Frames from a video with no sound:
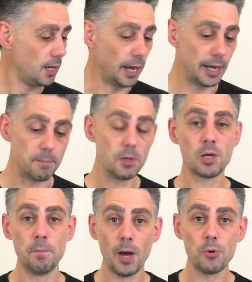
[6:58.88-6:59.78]
Um,
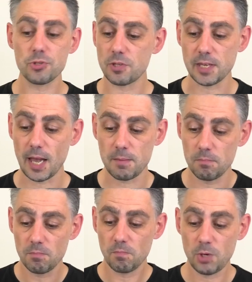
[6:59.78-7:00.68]
components of the game,